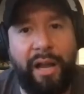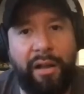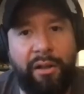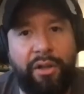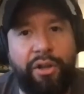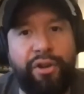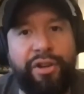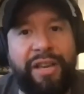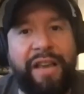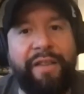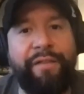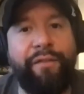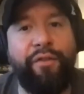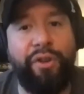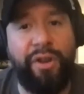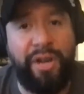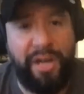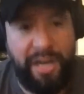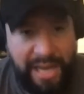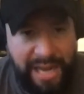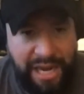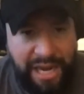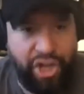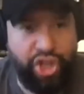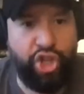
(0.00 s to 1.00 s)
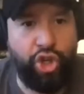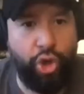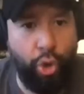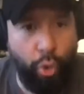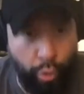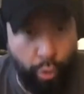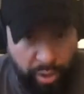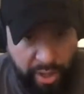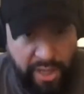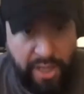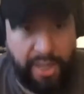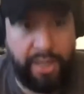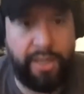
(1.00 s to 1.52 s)
looking for niche
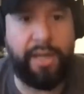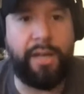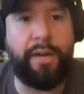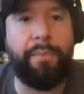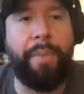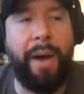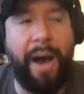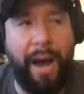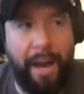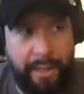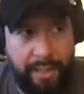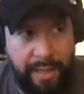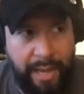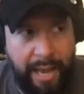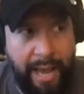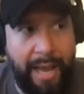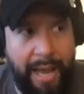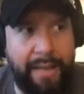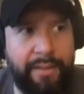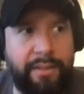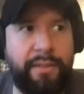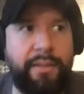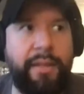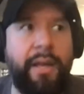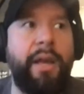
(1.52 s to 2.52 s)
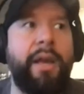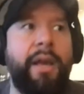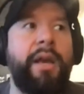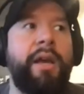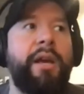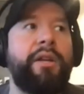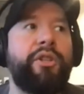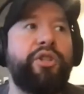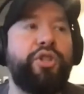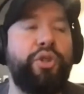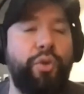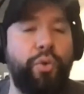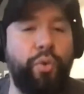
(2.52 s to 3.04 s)
oriented podcasts
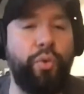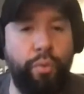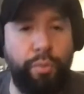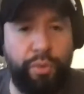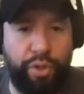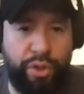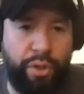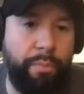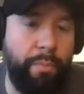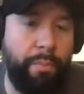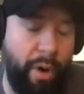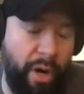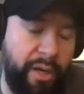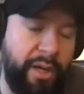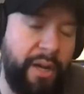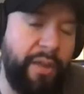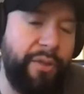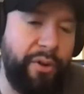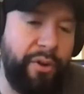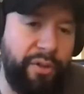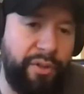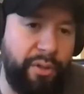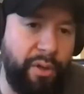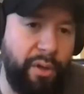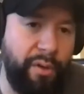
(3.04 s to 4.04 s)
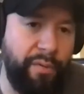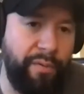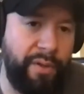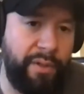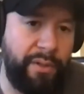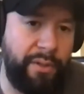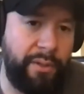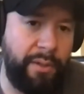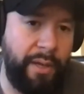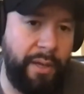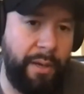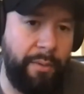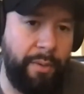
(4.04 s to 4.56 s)
to market their
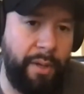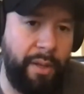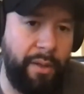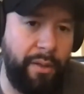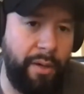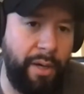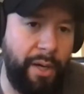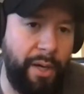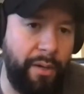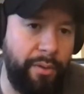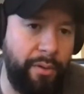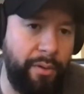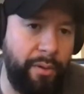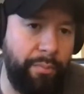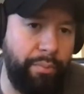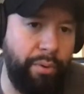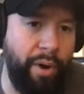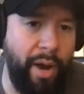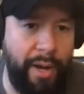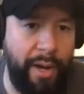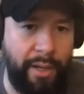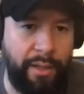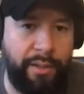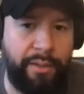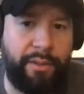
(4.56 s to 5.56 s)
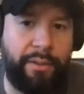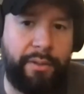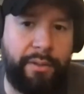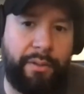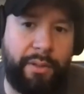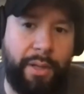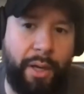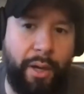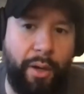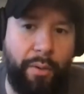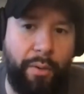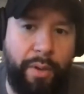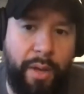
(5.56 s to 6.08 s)
service and their products.
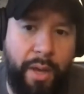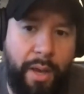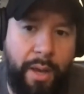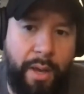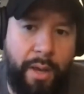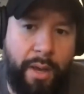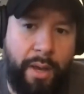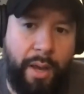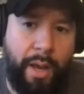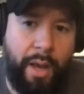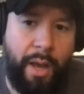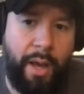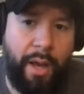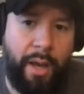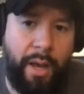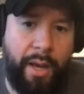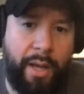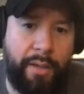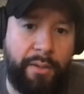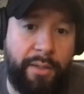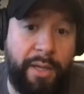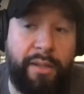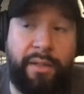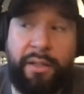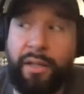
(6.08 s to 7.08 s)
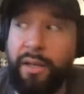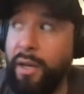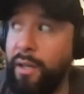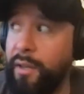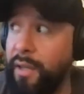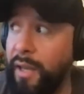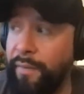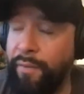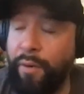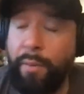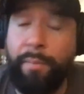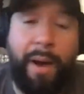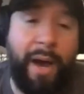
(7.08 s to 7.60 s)
So it's a good
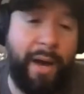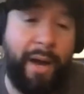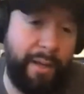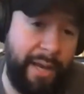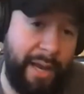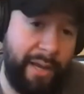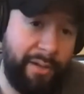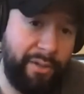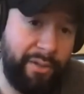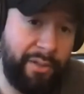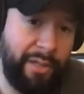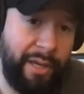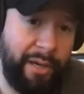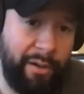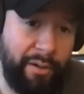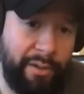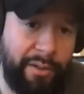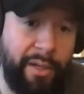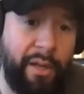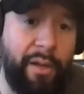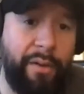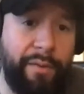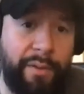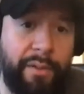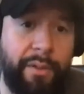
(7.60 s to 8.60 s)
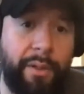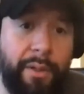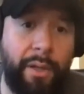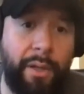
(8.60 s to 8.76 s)
thing for podcasters like ourselves.